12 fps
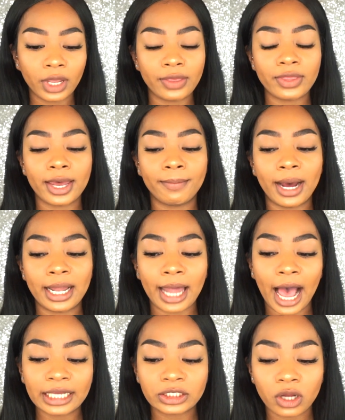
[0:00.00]
And then my
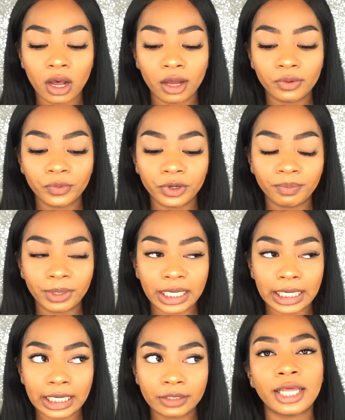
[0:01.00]
last con would
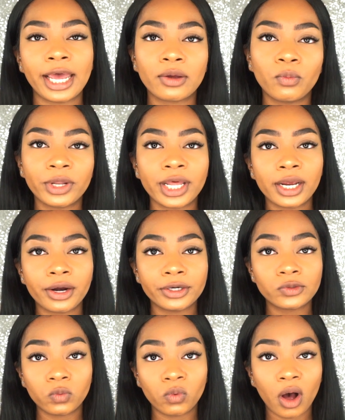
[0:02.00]
be, like, when the hair
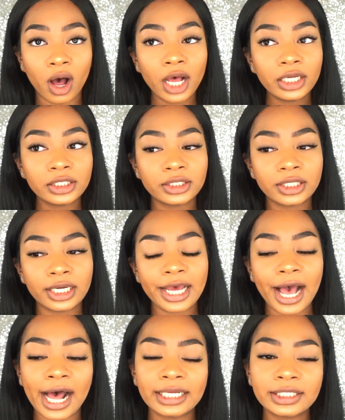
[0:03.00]
is washed,
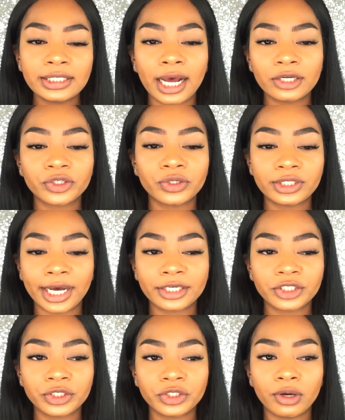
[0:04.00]
it has a natural
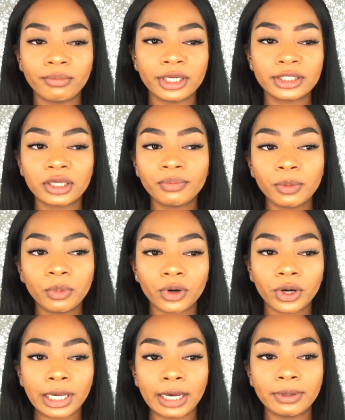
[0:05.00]
texture too. I mean, some people
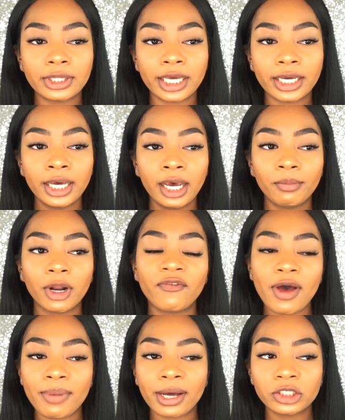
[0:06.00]
are okay with it, but
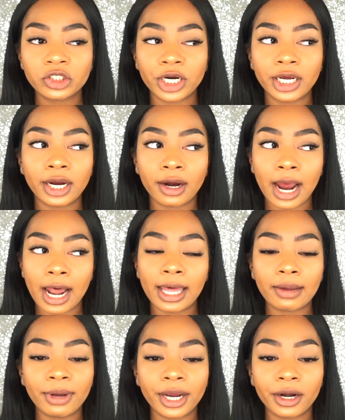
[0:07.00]
if I buy straight hair, I
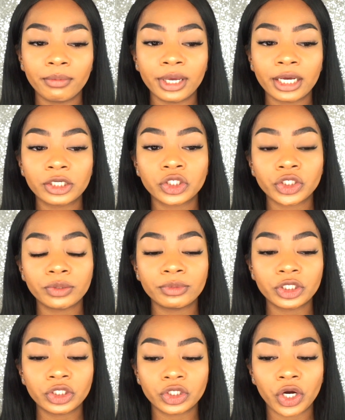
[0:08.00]
like my hair to be
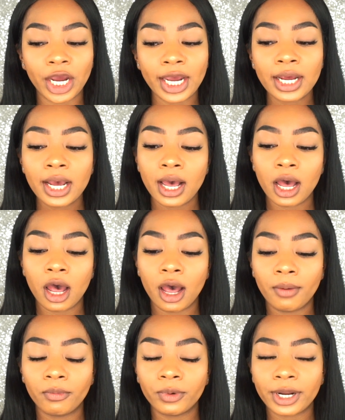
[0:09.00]
extremely straight.
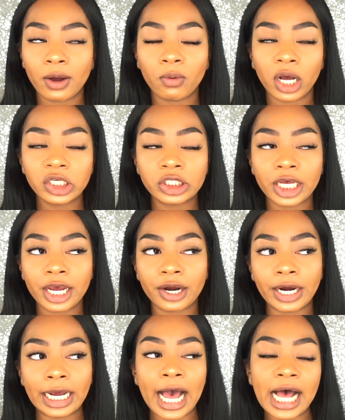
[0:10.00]
When I wash the
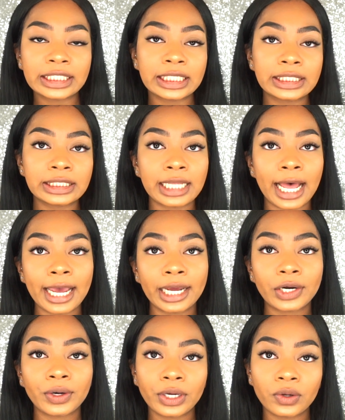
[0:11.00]
hair, it has a
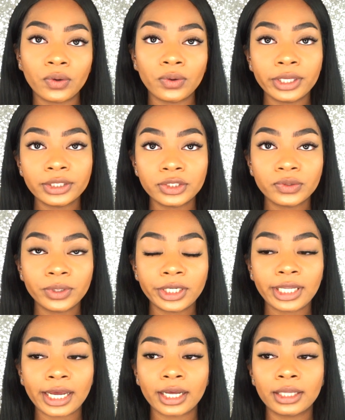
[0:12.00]
slight crinkle into
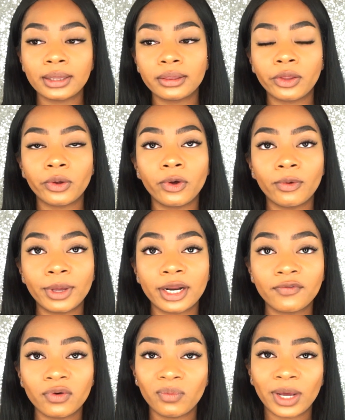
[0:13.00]
it, like a little bit
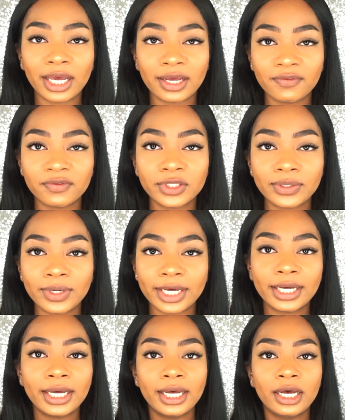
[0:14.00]
of a wave to
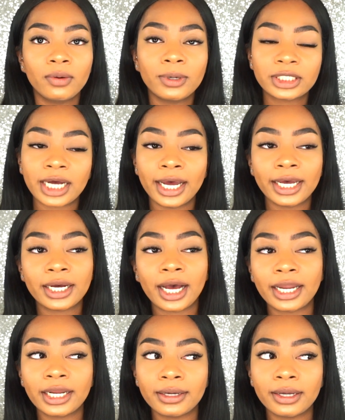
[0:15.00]
it, which I
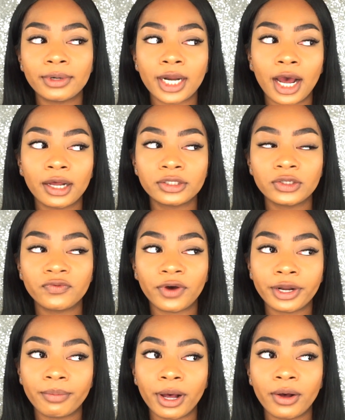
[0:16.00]
kind of am not too
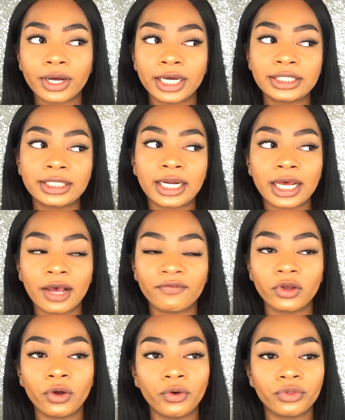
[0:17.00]
fond about, because then I
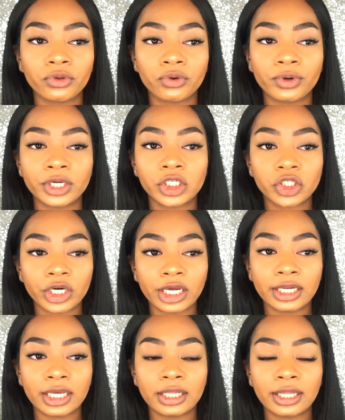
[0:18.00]
have to go through and
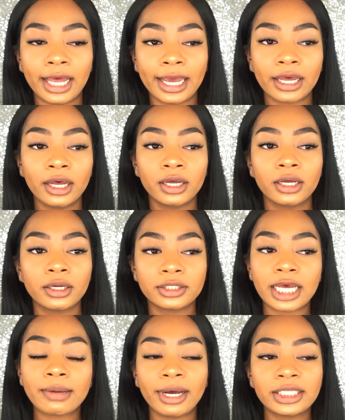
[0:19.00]
straighten it, like
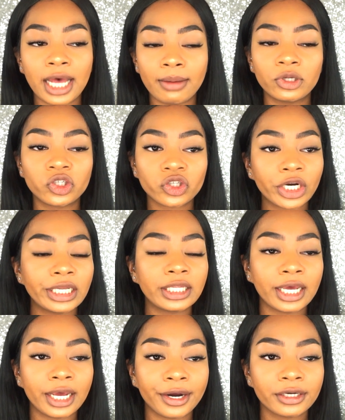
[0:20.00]
take my time and
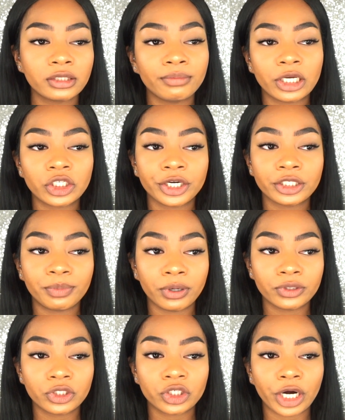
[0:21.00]
straighten the hair to make sure it's
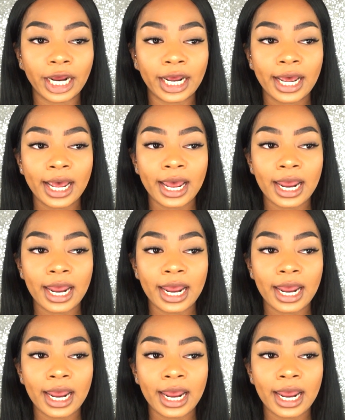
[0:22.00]
bone straight.